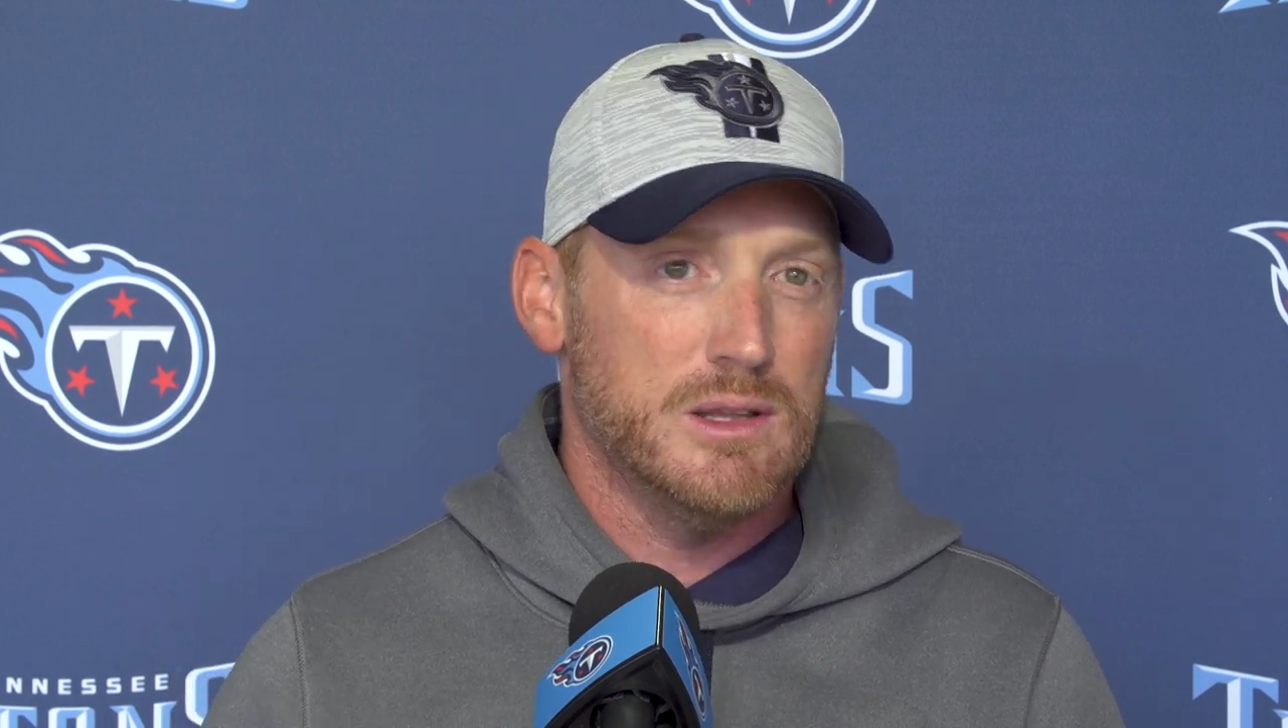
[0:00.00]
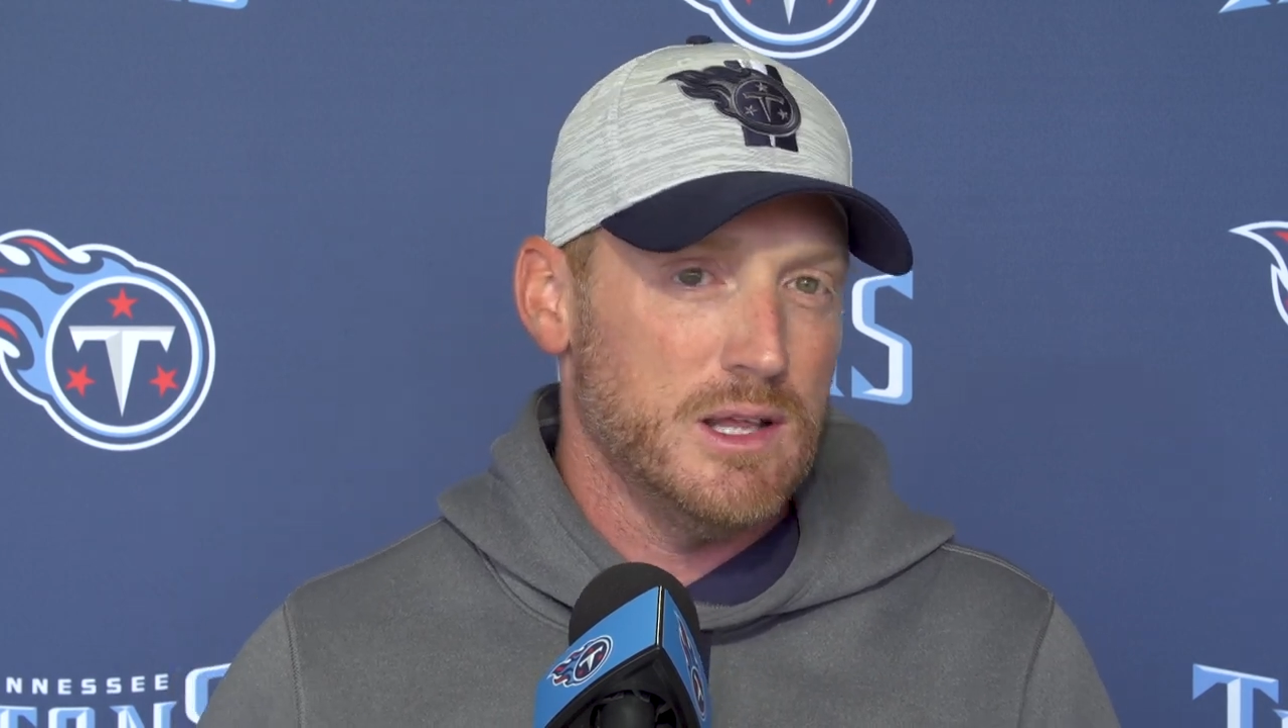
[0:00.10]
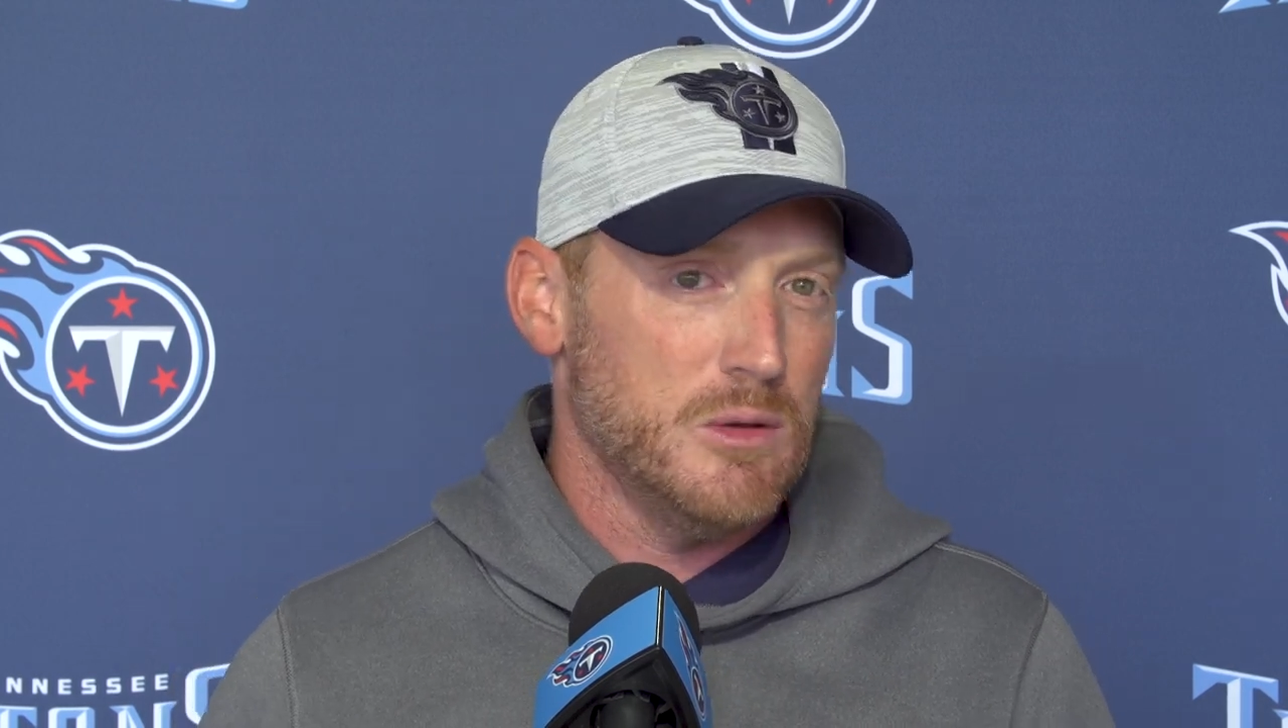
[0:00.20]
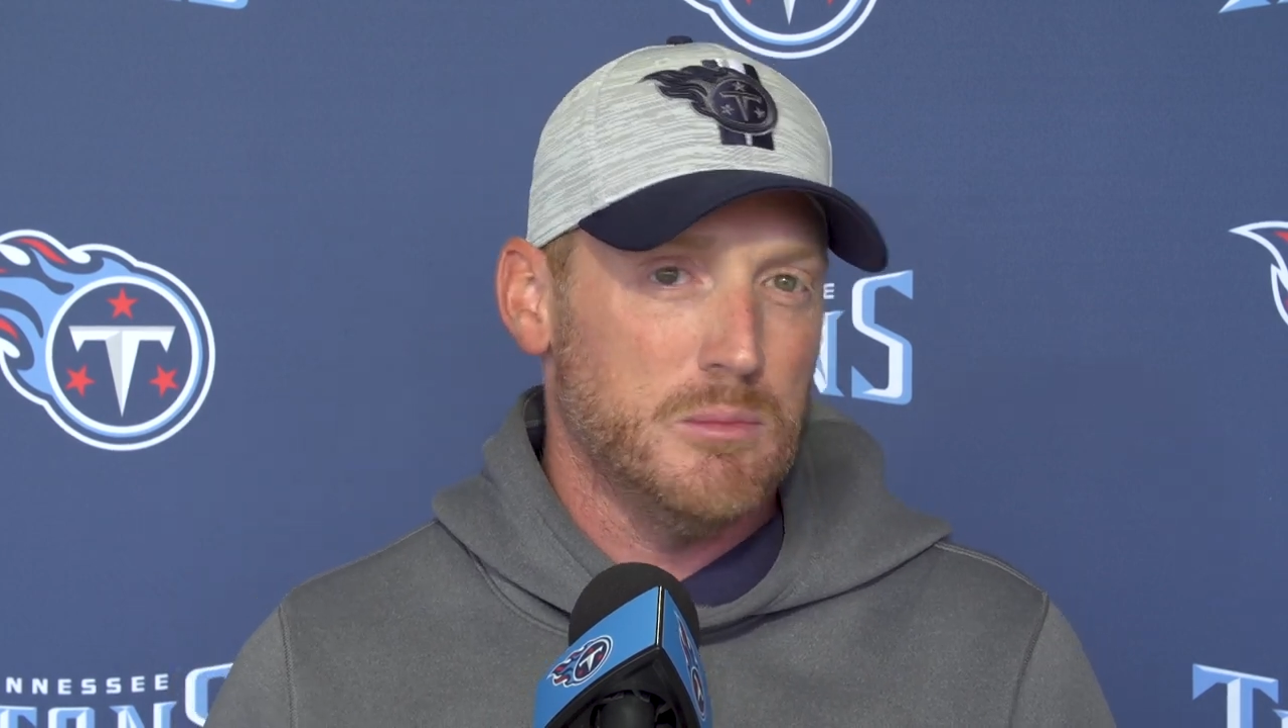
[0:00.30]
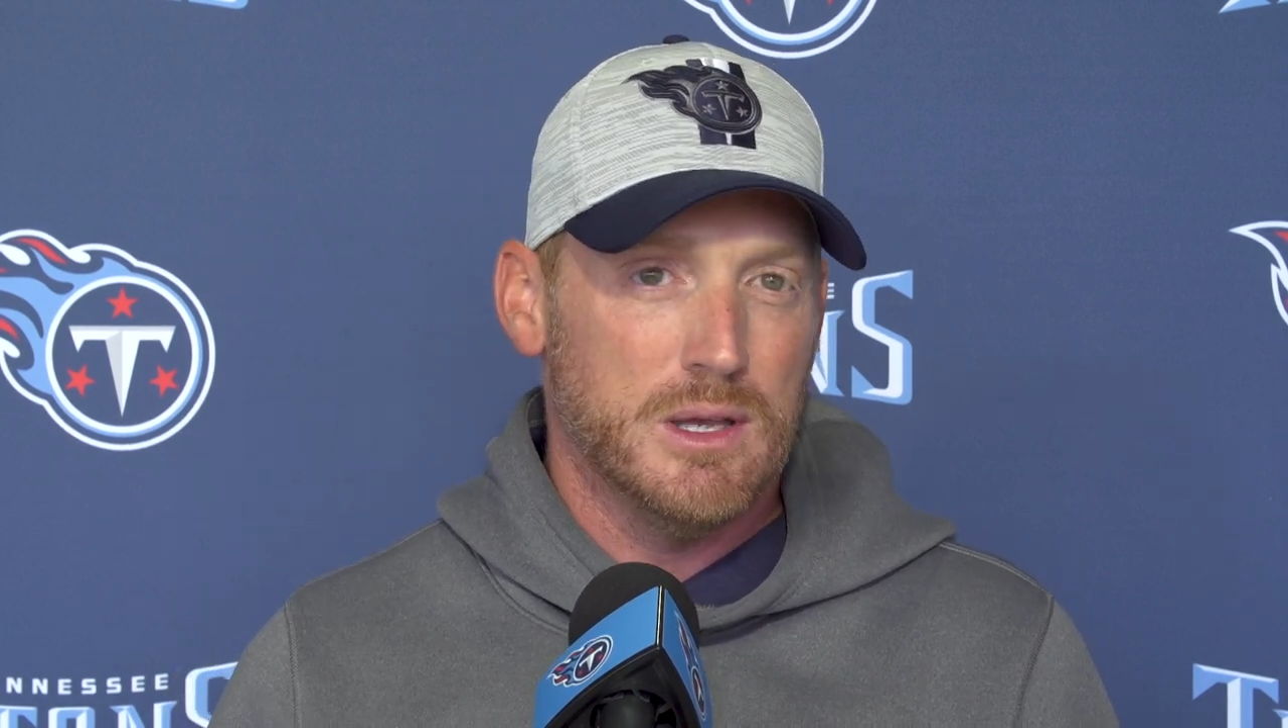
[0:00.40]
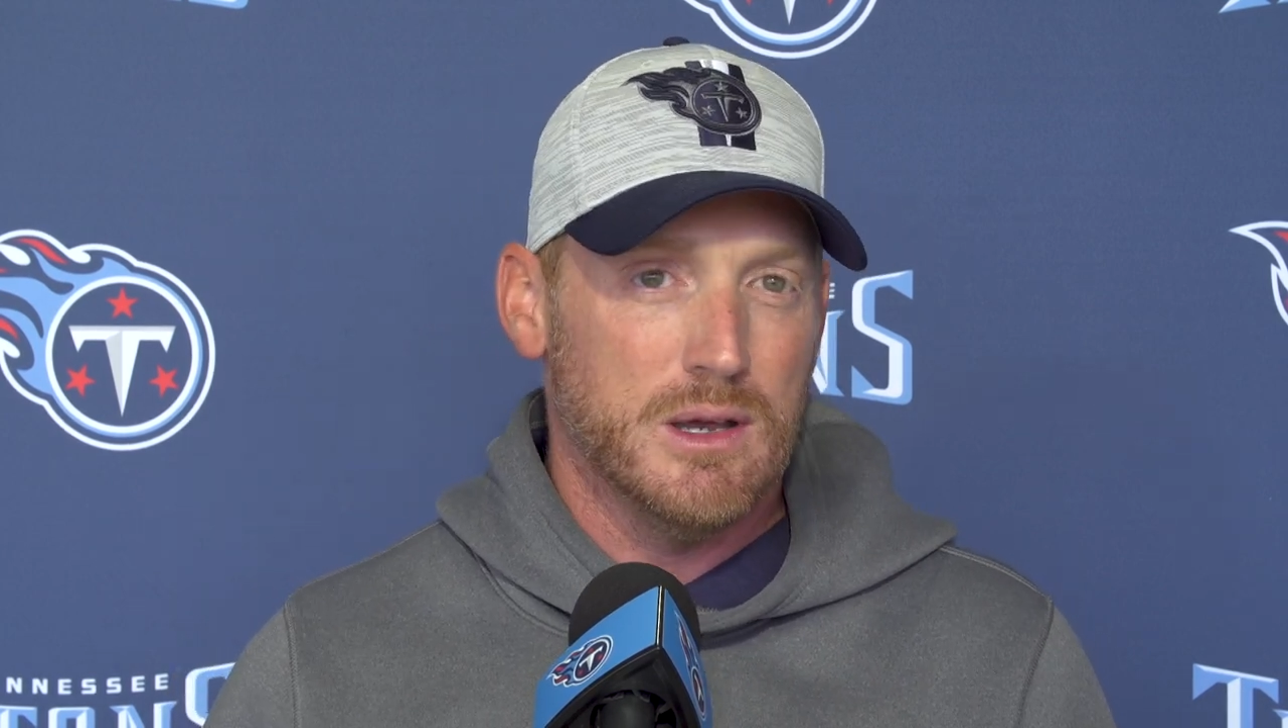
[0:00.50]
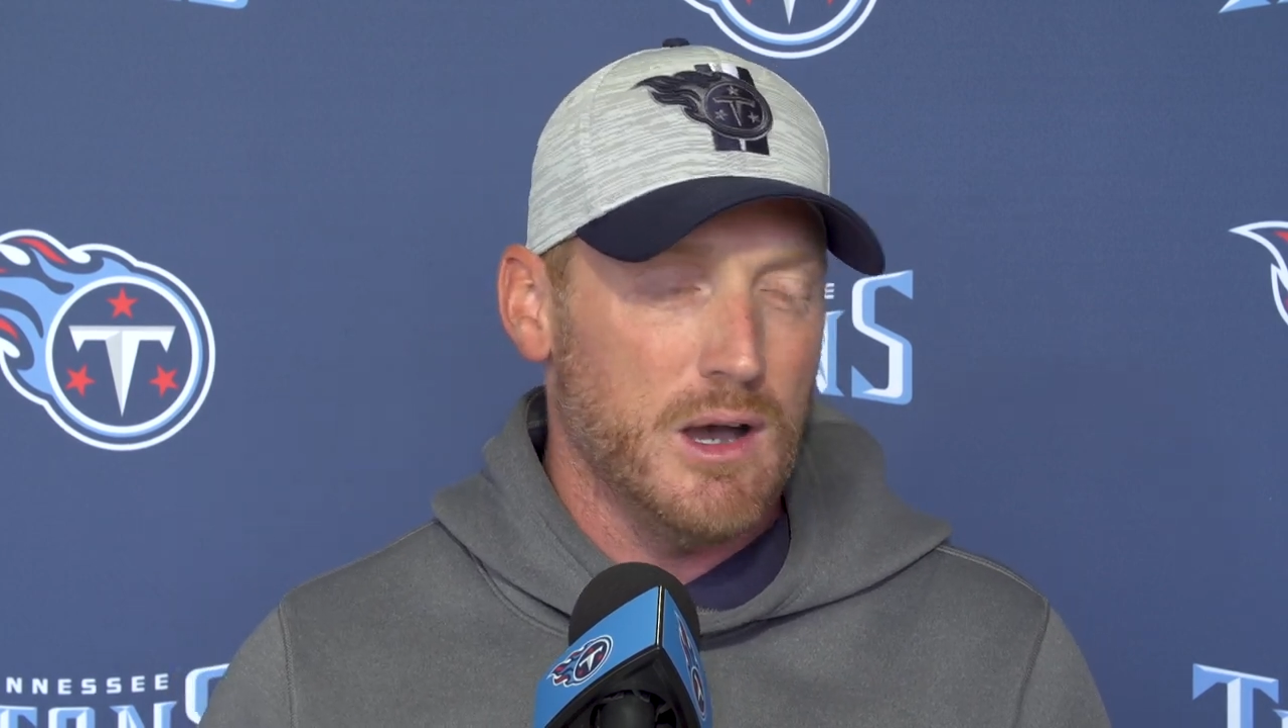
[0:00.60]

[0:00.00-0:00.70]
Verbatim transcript: to be an